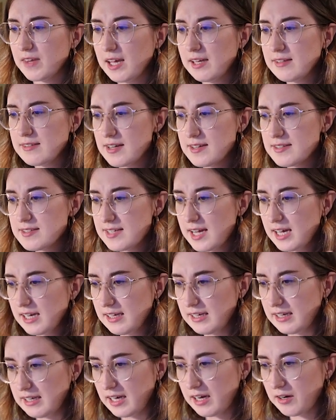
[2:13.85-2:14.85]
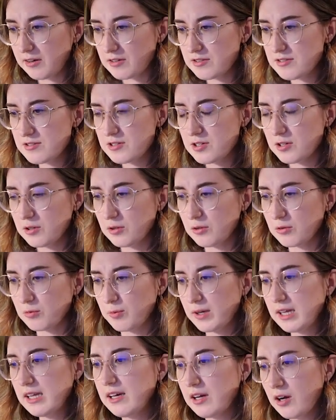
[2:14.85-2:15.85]
it does take years to
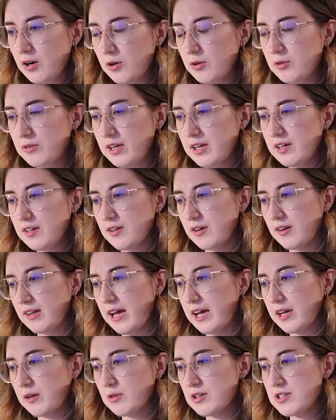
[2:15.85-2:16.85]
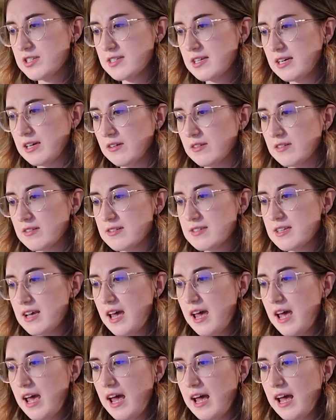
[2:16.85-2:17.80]
really hone in your language skills